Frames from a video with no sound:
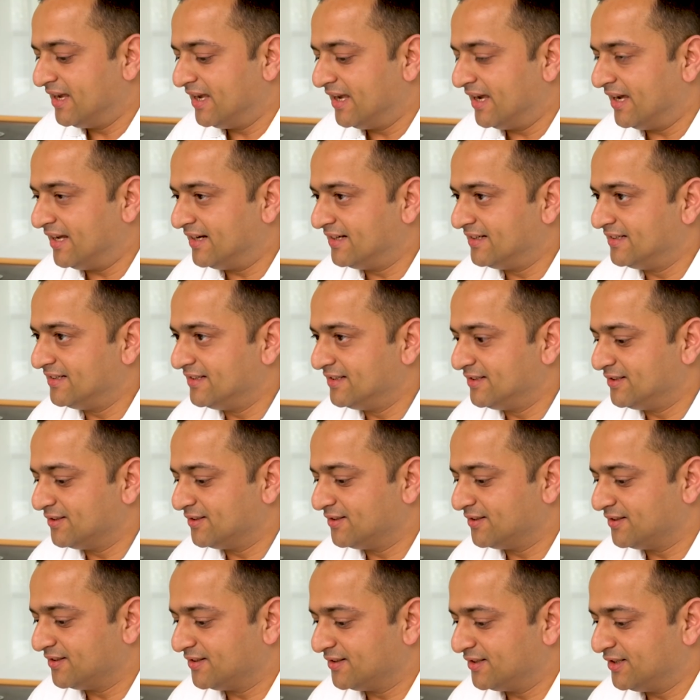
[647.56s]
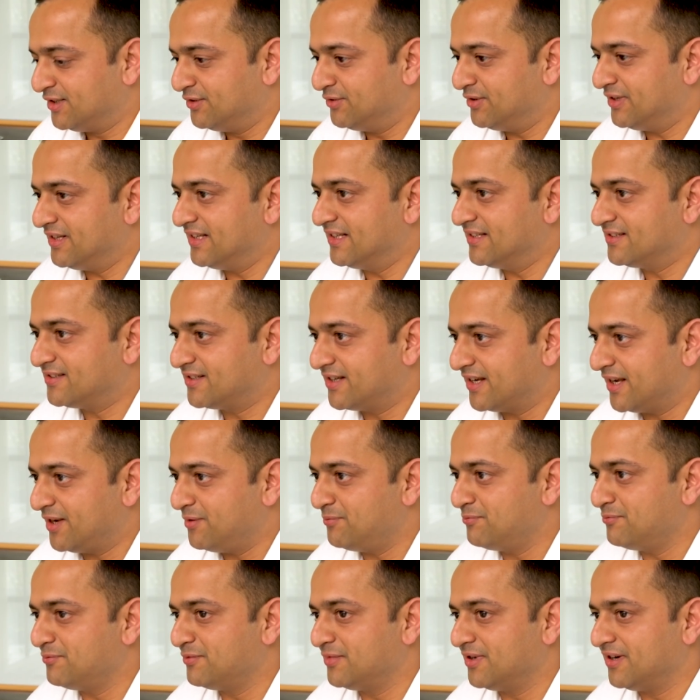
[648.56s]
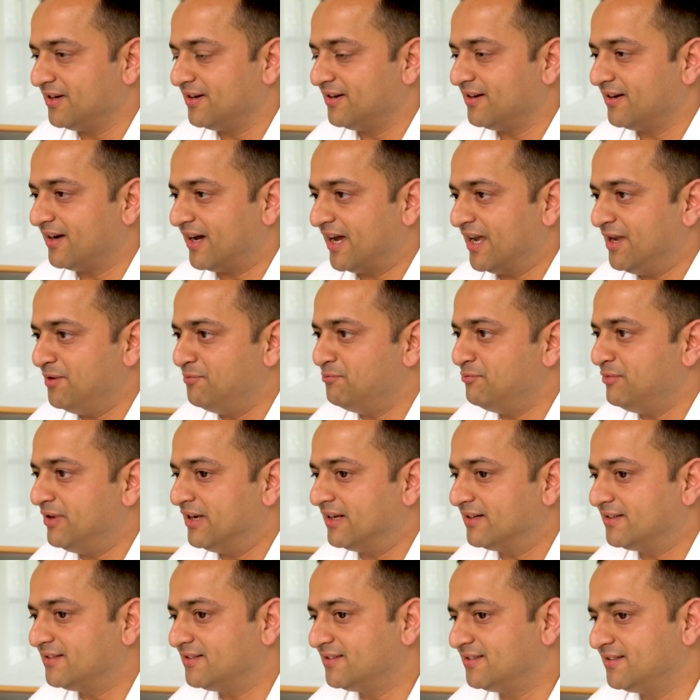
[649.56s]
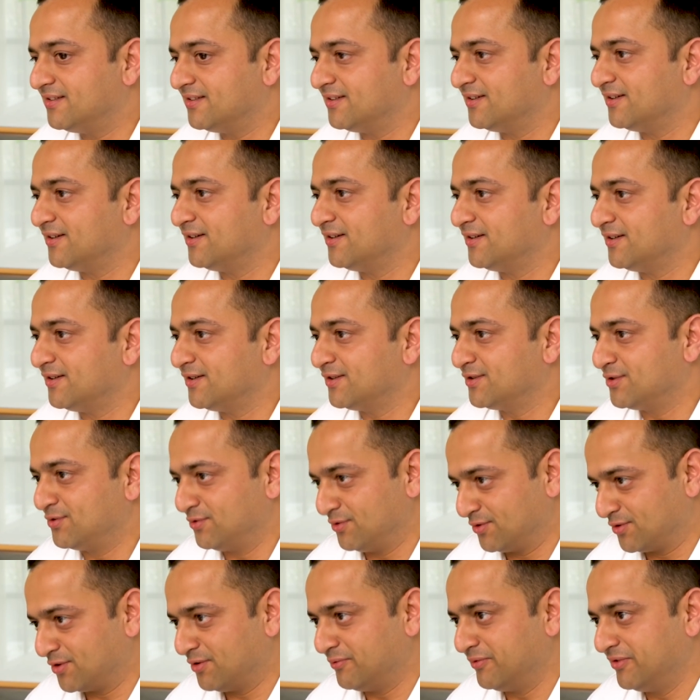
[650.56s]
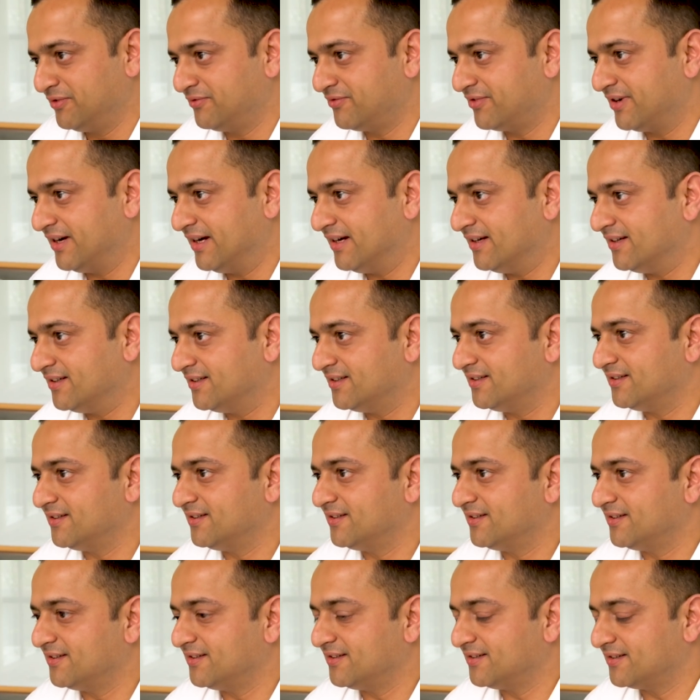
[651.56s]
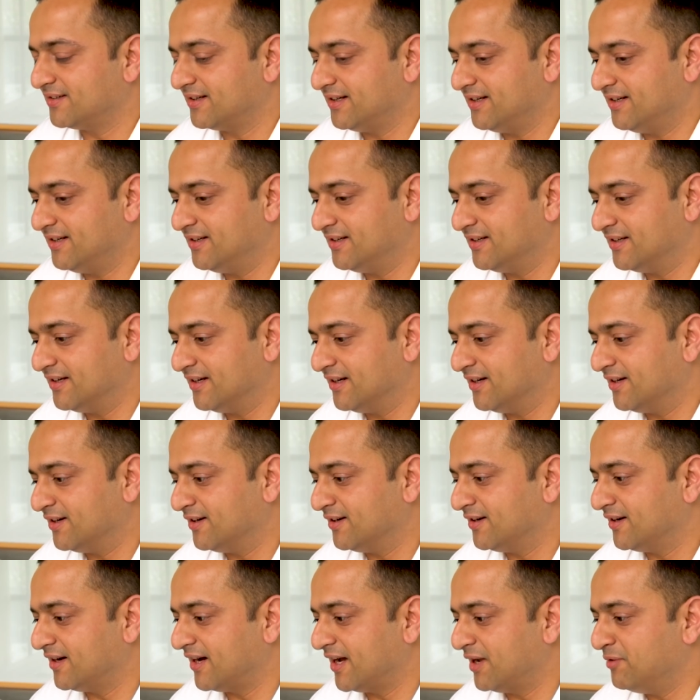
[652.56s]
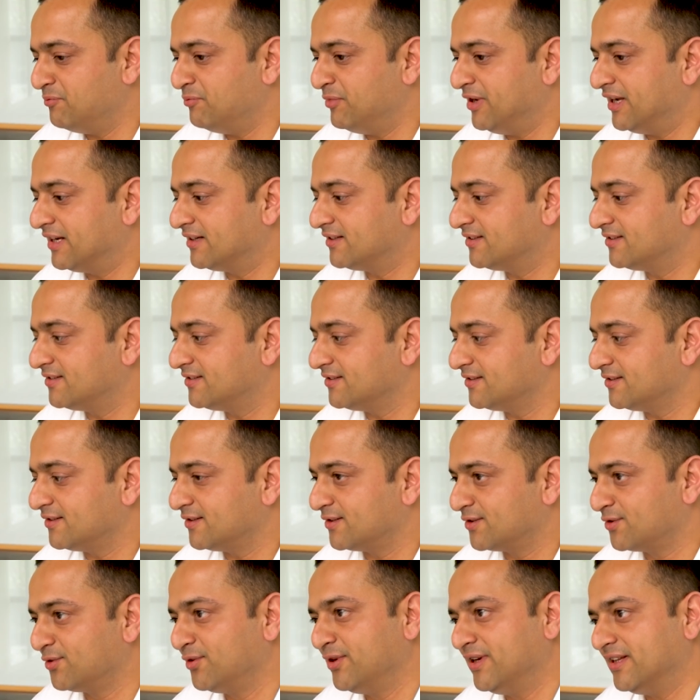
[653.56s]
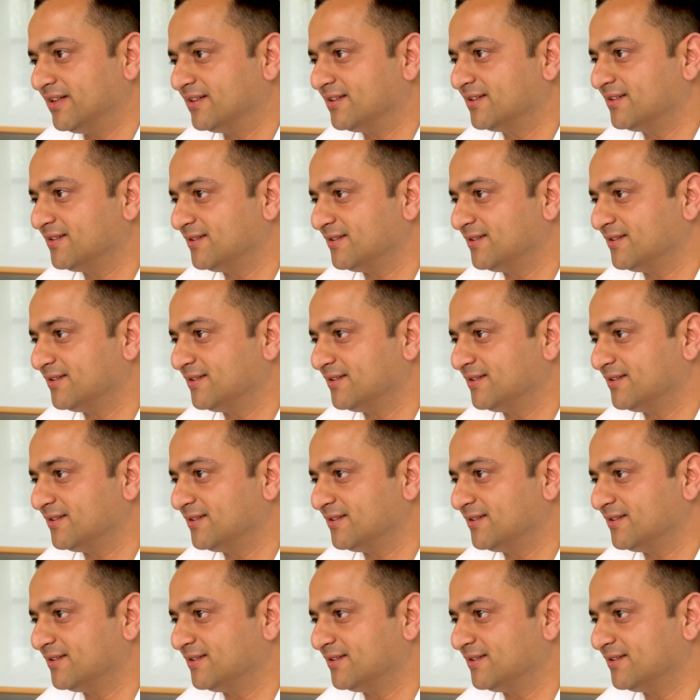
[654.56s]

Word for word: and uh, during this time uh, i met uh, through a common friend right uh, i met uh, rohit